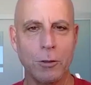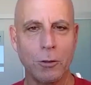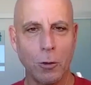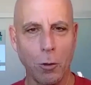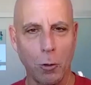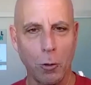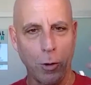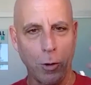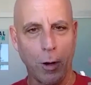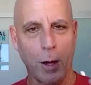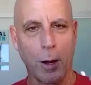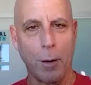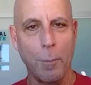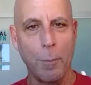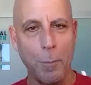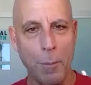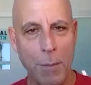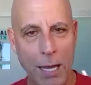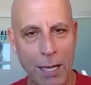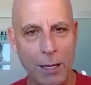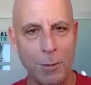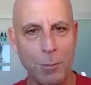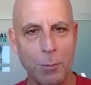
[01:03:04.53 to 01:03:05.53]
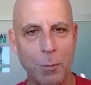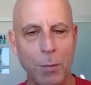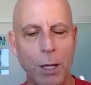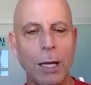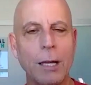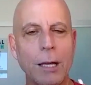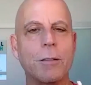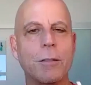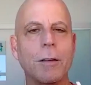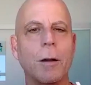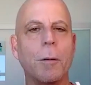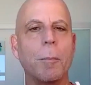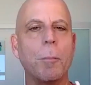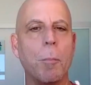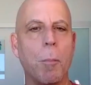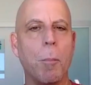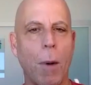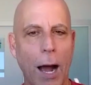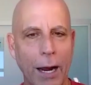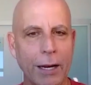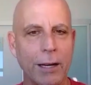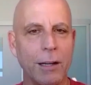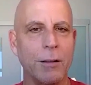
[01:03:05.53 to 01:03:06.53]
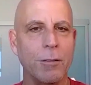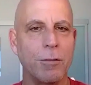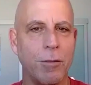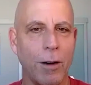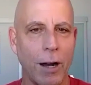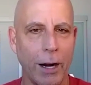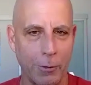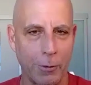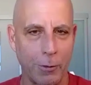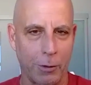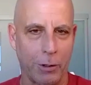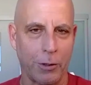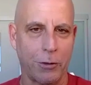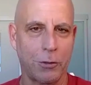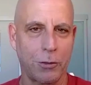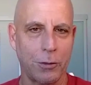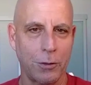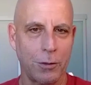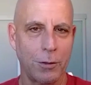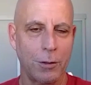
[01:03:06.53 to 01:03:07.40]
So a meme is a mind virus.